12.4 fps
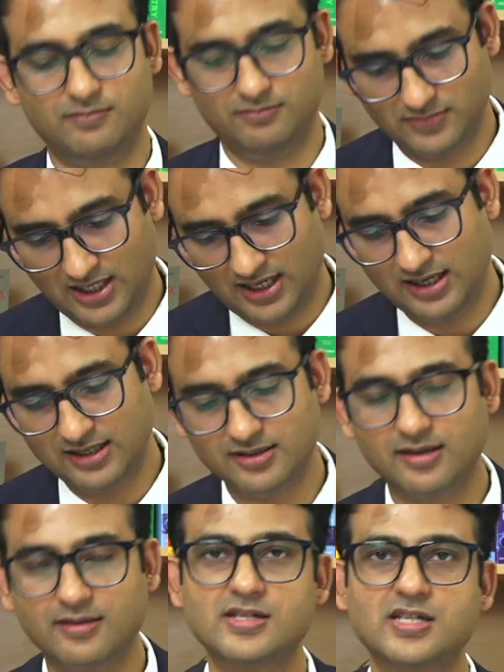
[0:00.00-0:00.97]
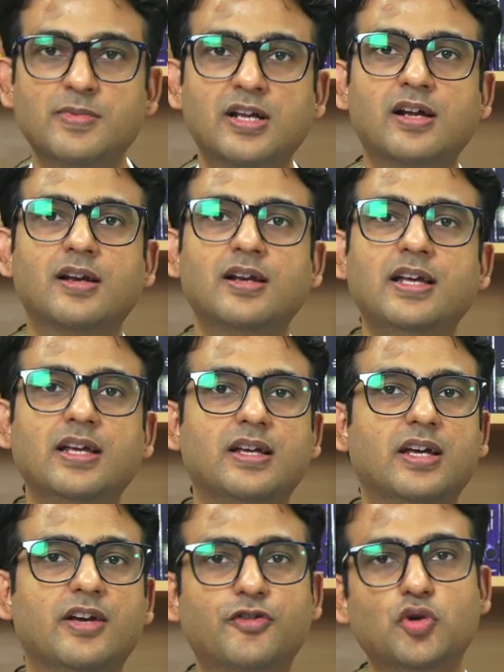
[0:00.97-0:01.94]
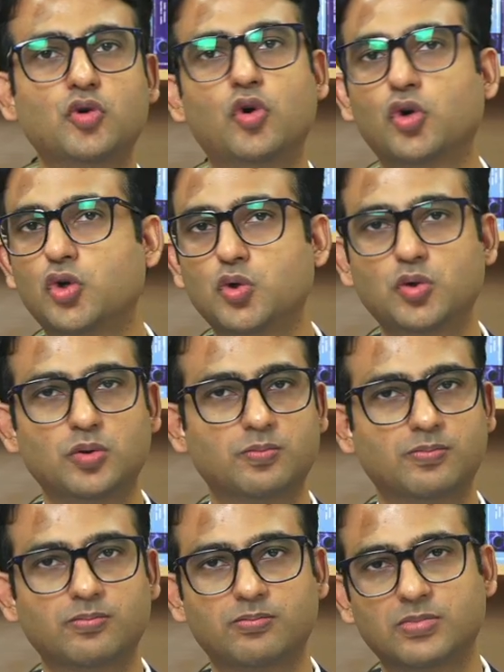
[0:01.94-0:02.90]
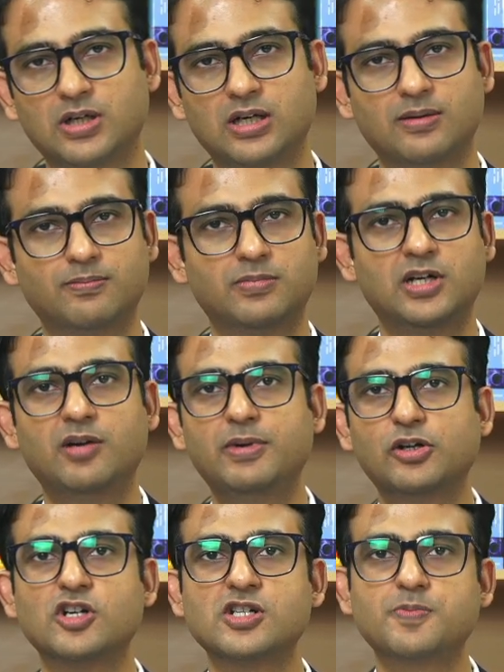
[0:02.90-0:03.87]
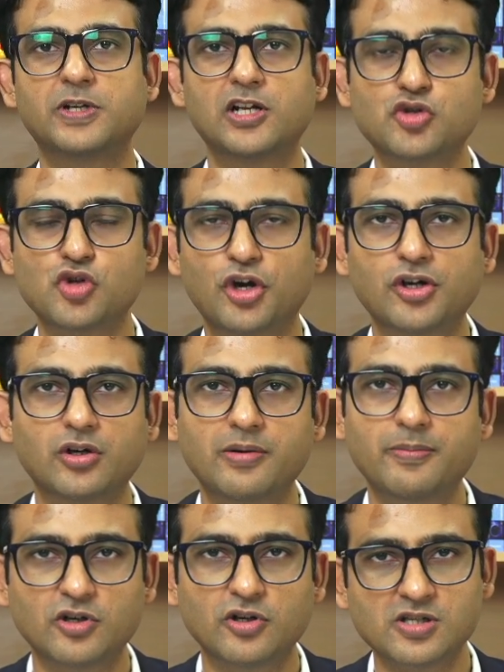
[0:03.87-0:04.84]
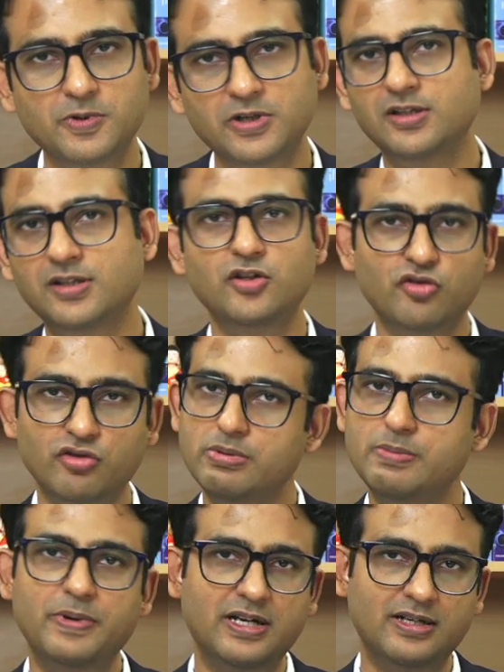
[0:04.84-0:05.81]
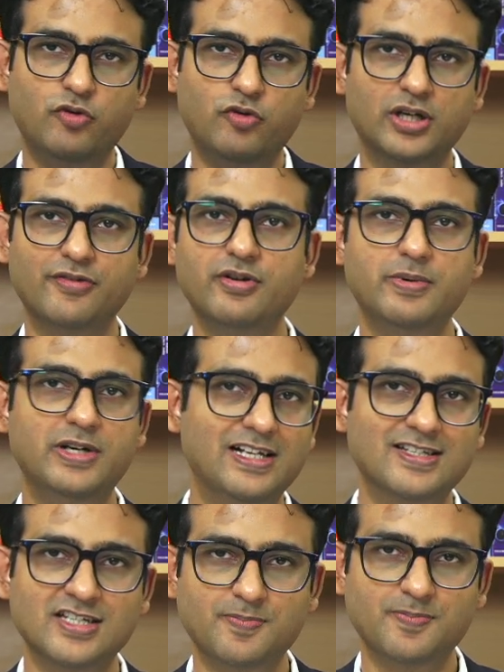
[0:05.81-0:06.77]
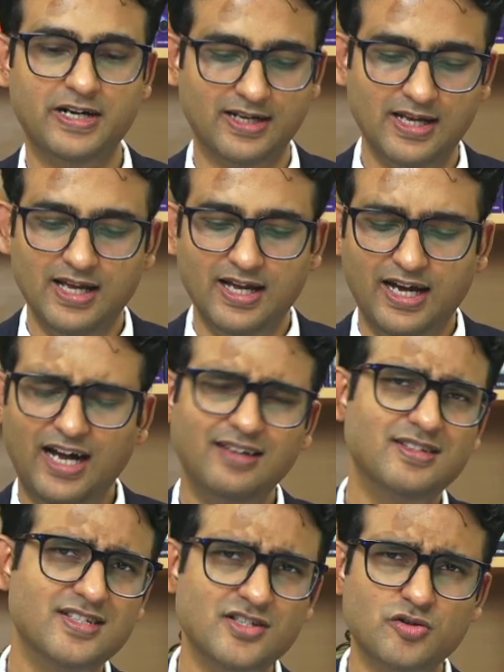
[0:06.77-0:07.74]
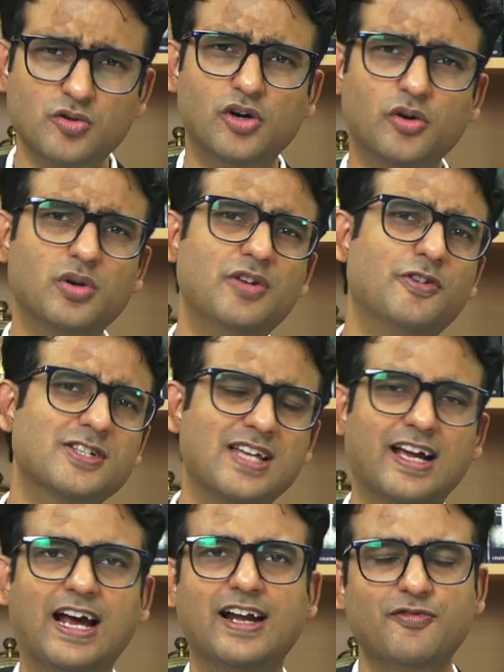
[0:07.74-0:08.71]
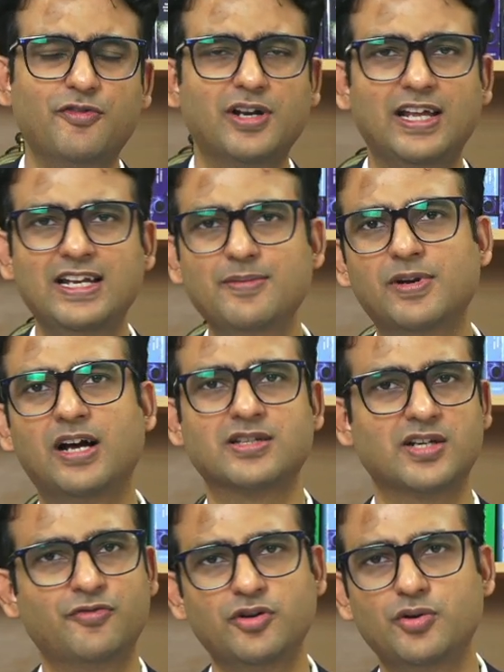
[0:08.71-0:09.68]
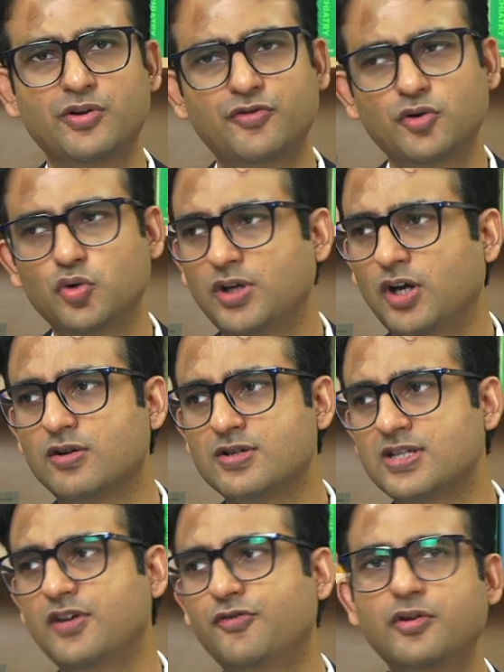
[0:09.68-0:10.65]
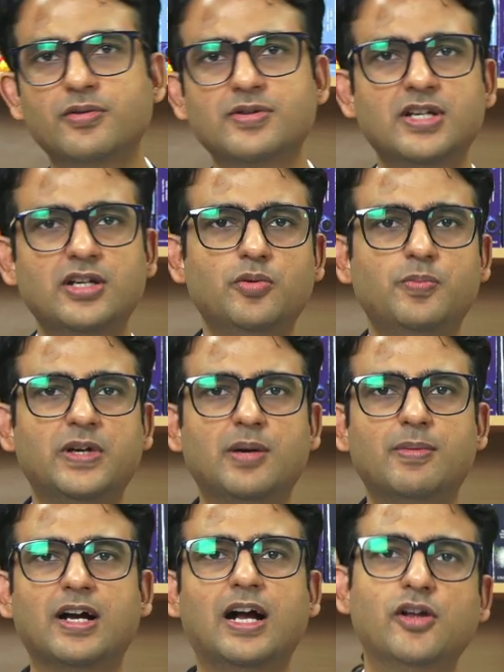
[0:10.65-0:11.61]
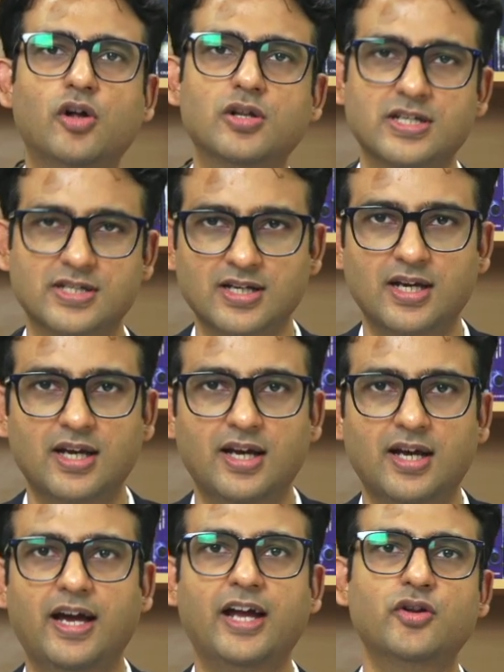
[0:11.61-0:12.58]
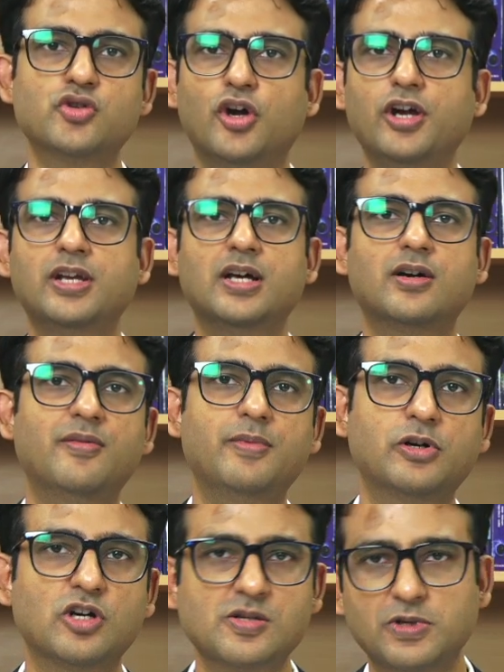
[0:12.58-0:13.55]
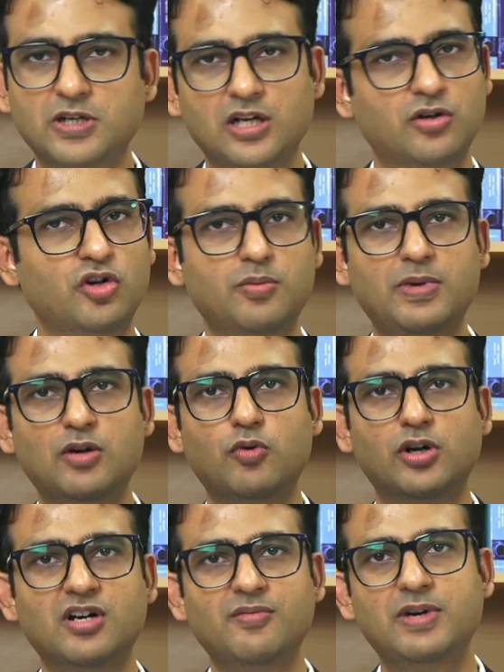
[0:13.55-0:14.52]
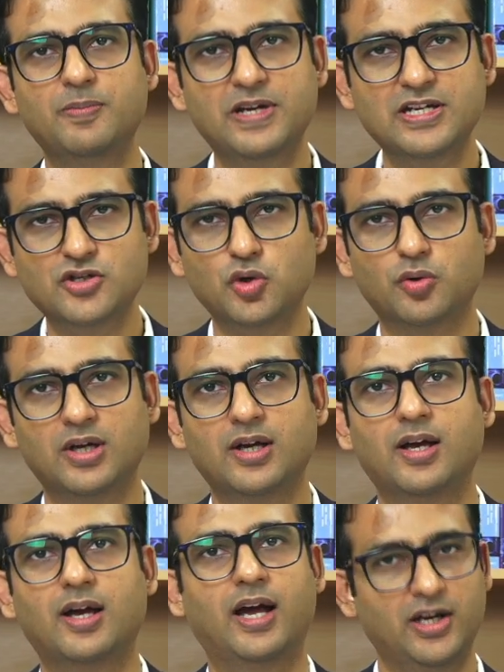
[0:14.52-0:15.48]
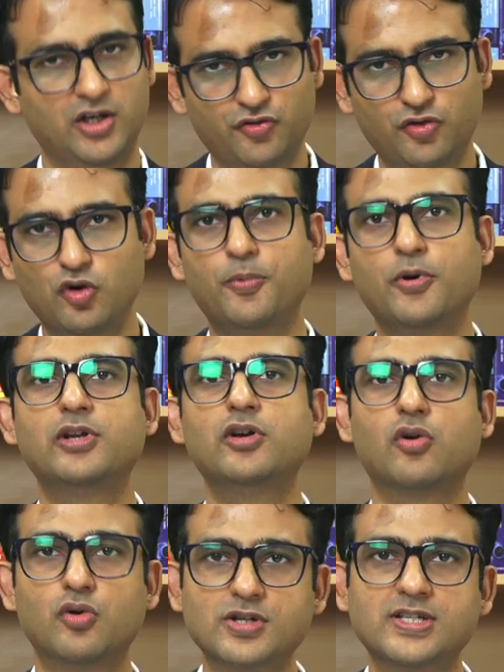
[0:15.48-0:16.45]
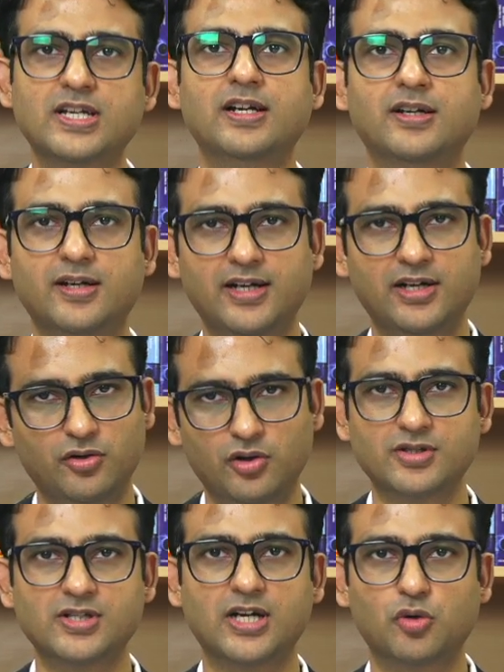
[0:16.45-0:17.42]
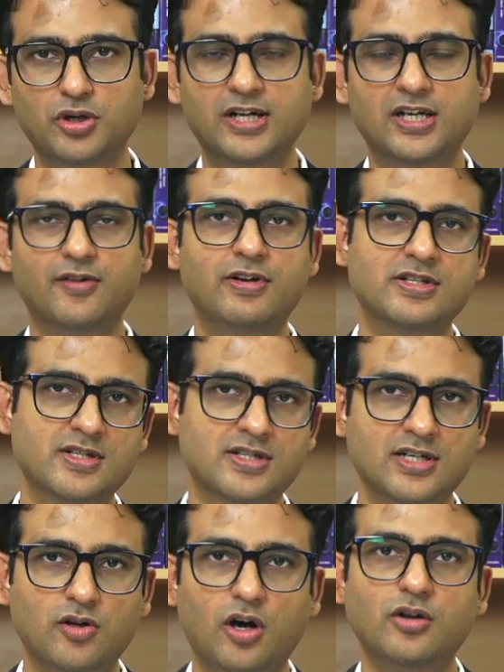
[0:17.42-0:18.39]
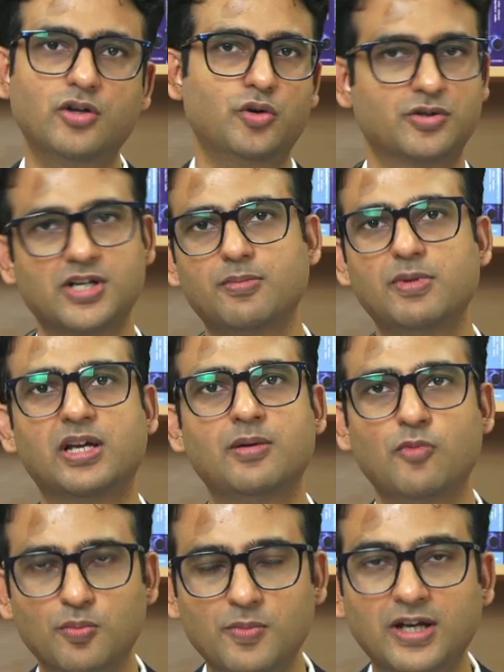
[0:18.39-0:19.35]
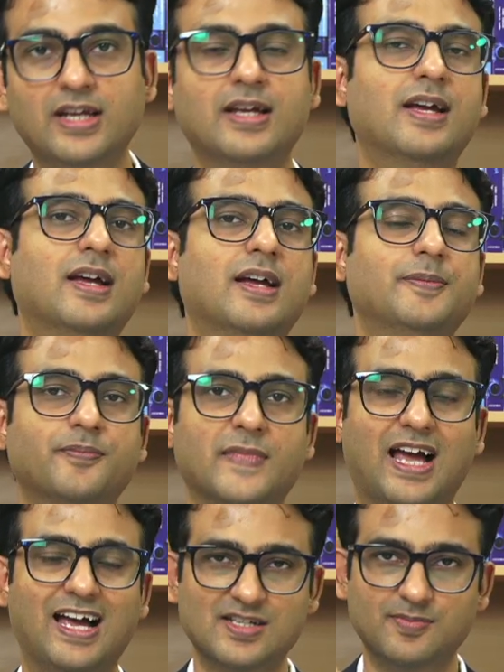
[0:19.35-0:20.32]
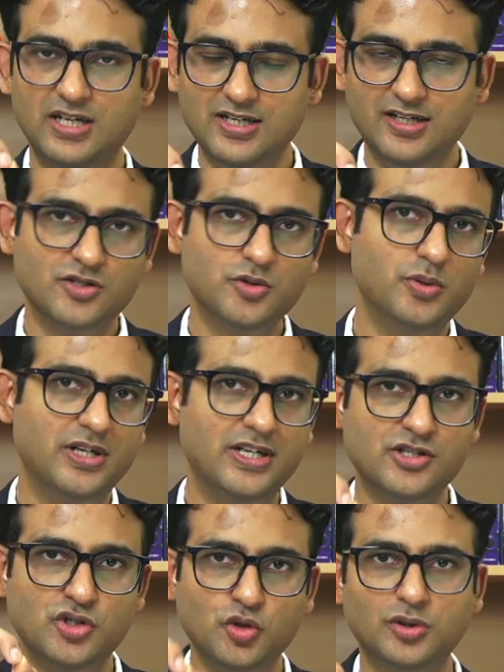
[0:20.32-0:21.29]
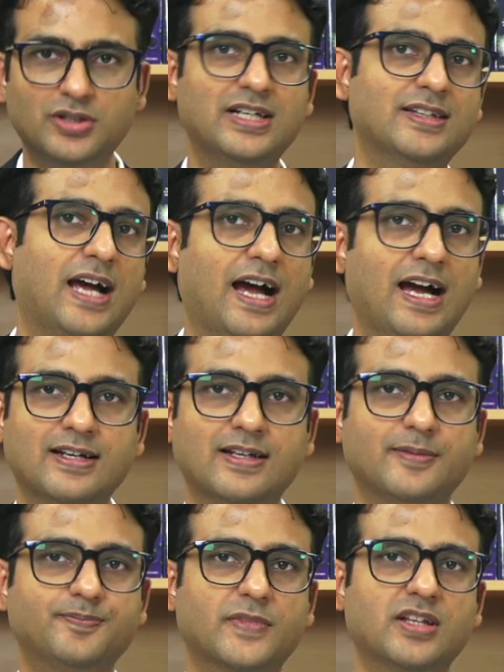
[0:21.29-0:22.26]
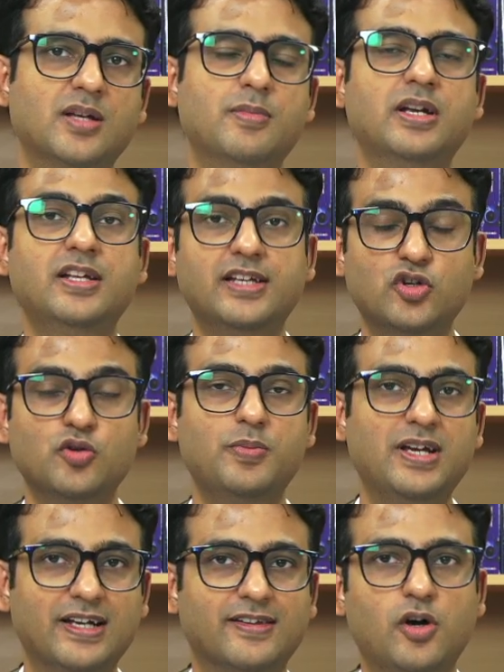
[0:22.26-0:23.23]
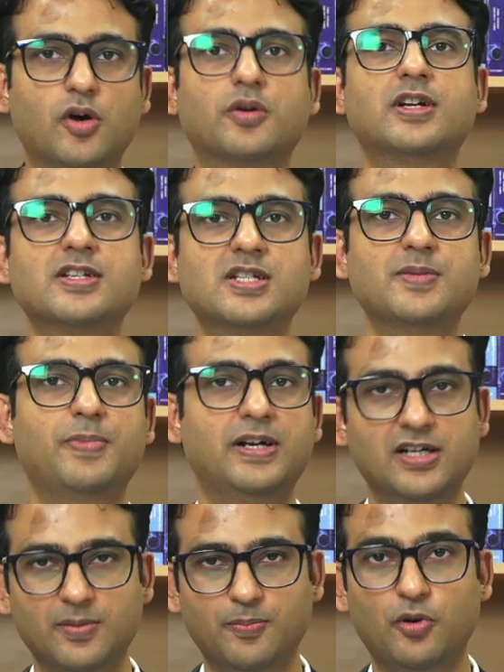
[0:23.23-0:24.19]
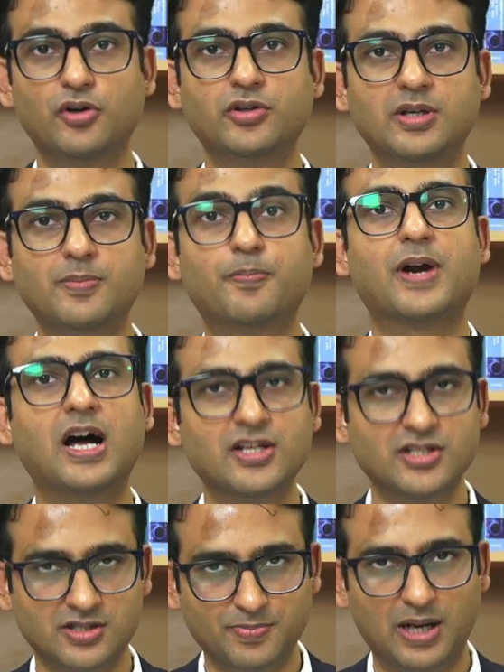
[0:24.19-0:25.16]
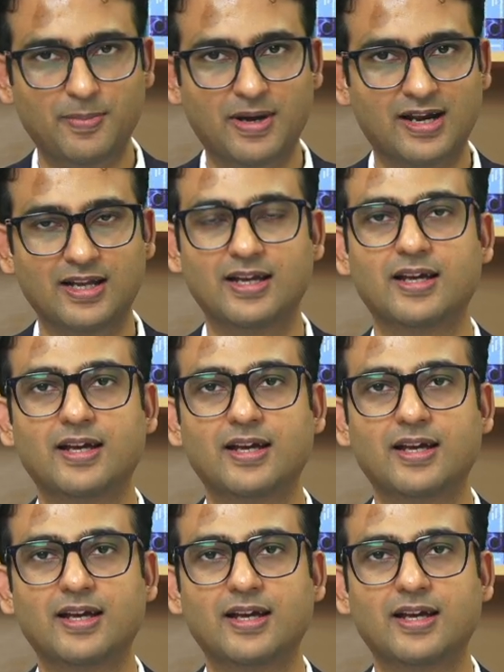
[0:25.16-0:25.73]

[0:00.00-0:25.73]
and similarly if you go to uh, government hospital, you joined a government hospital, then you would be paid what everybody else is paid. And this is true not only for psychiatry, for any branch. If you if you do your if you say you become a cardiologist and you join a government hospital, you'll make what government pays you. And if you open your own center and you know start doing interventions and all, you start making more money. As medical students, you think that the money that you make as a doctor is dependent upon the branch primarily.